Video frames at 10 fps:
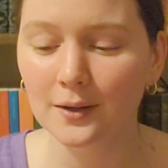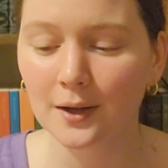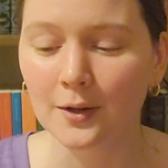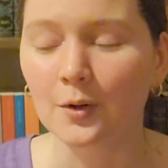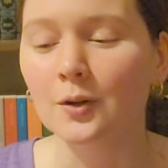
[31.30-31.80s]

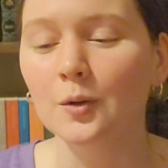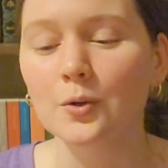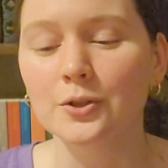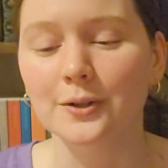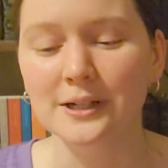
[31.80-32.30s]
under
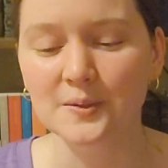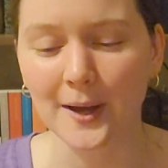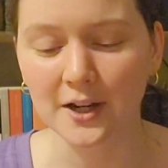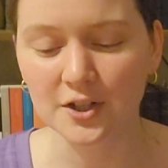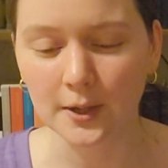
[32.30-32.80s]
closer
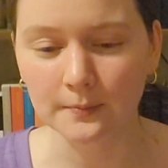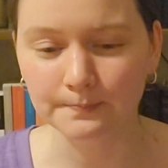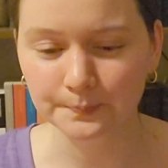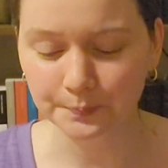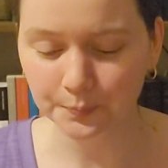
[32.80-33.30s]
inspection.
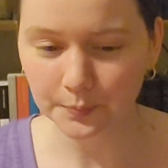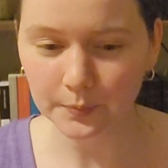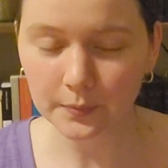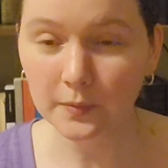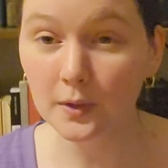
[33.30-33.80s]

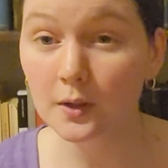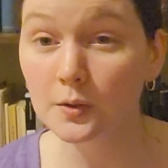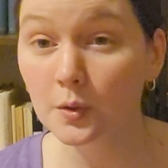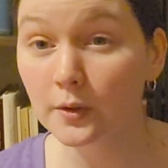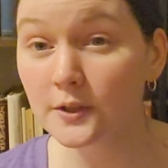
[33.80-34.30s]

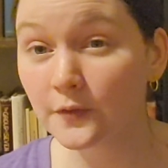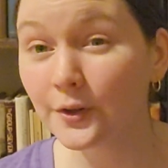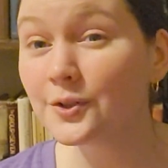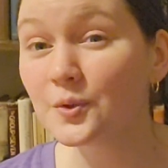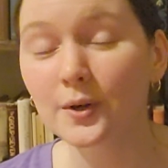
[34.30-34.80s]
So this
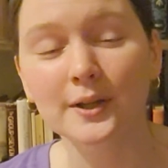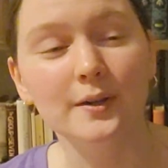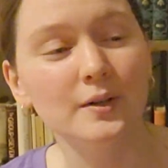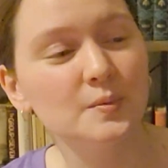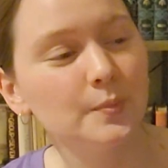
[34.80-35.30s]
first one
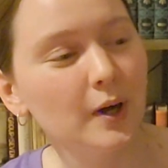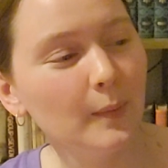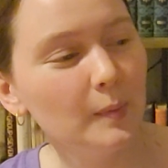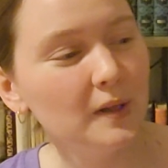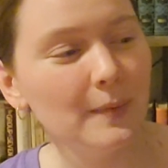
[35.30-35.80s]
here is
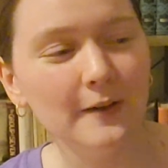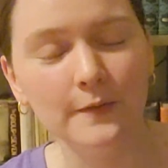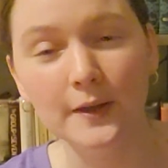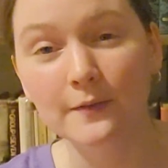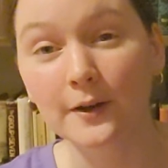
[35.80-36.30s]
probably my
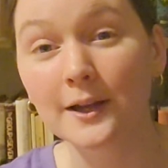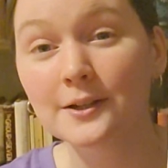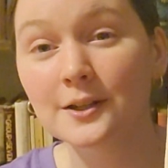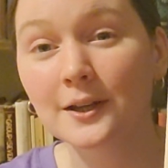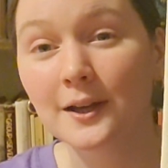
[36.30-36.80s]

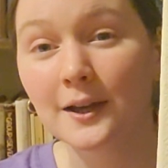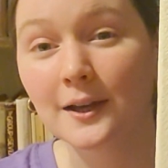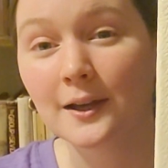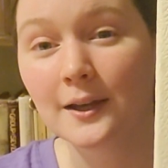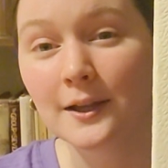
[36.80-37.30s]
favorite.
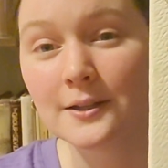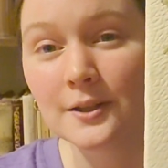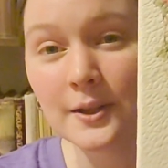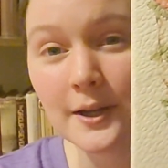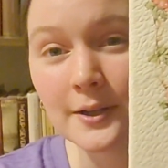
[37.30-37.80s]
It's
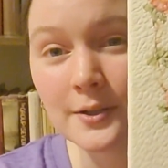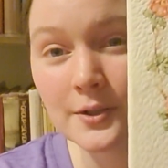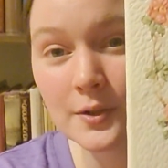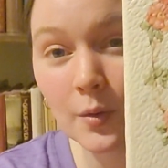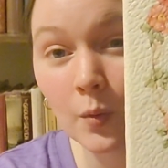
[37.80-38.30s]

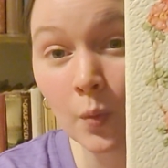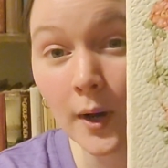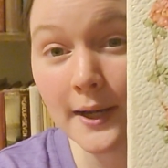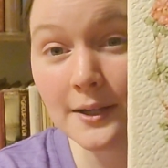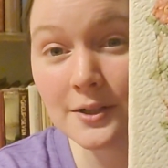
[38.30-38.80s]
this
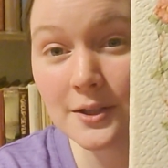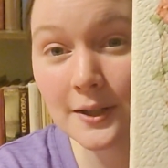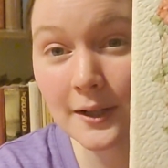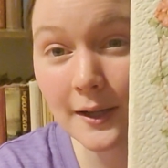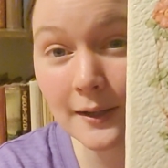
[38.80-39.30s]
white
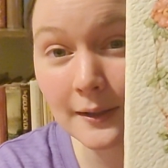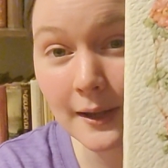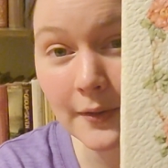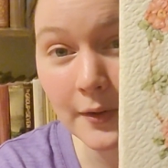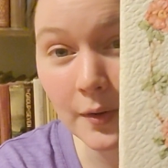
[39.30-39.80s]

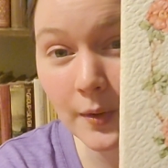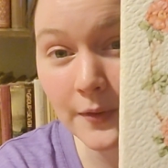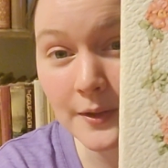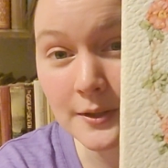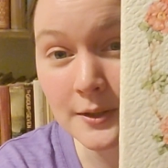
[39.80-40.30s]
leather with
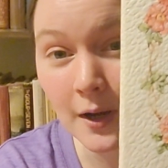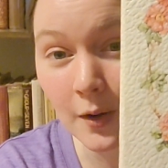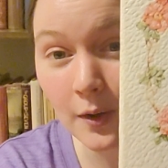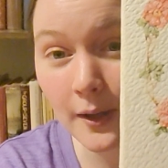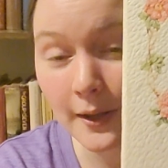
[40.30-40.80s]
these
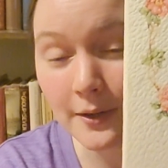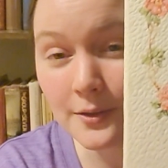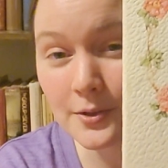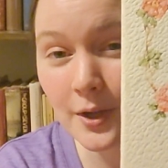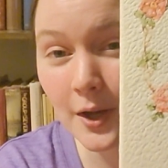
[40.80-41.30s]

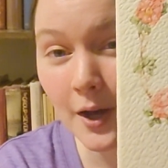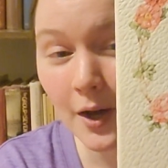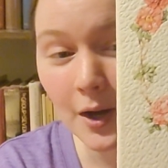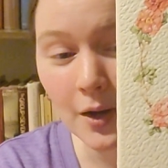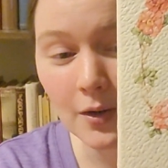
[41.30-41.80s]
garlands
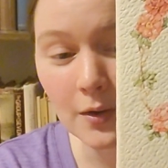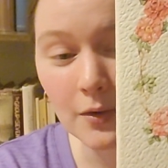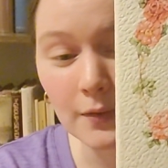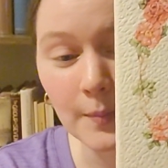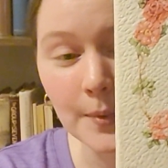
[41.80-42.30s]

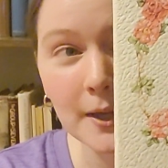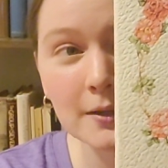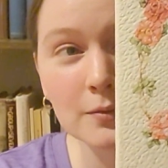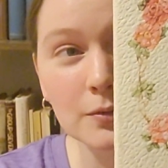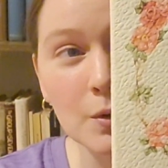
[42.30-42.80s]
of
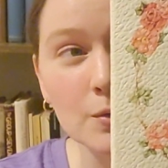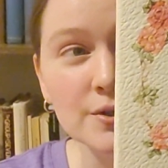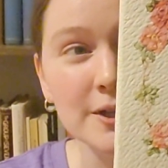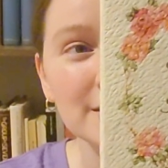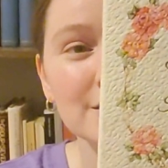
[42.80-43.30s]
pink
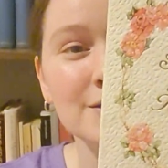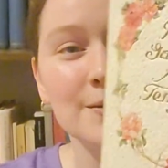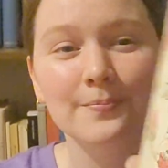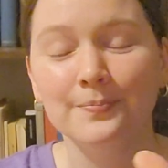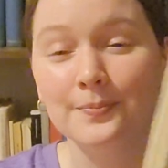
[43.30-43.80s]
roses.
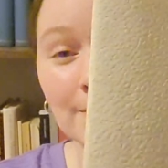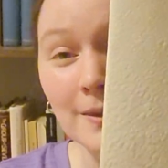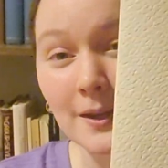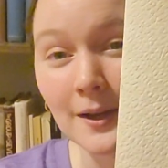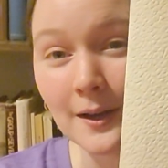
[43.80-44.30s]

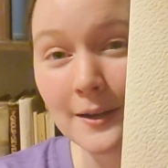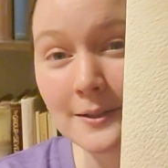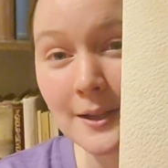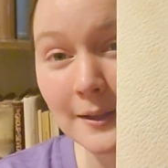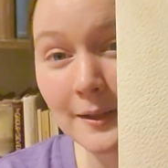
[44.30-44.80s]
It
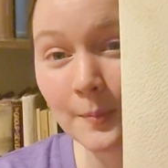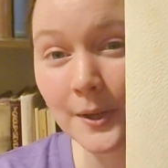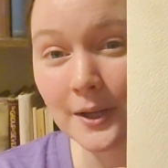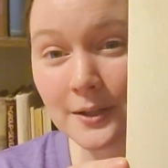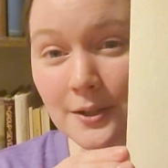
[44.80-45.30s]
is a little
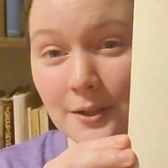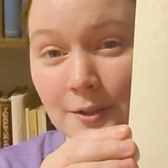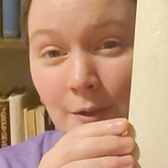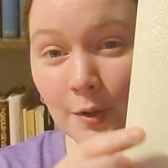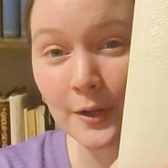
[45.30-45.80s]
bit
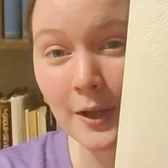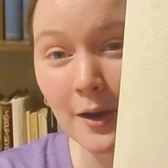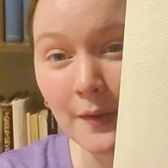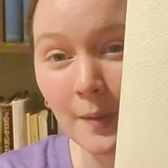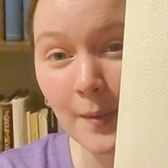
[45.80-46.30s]
dirty
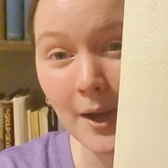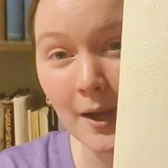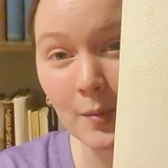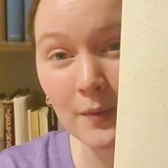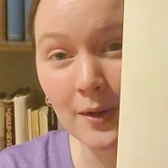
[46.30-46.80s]
on the back.
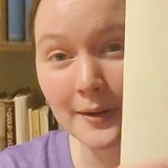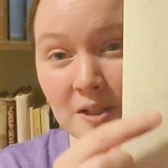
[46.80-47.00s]
We've got a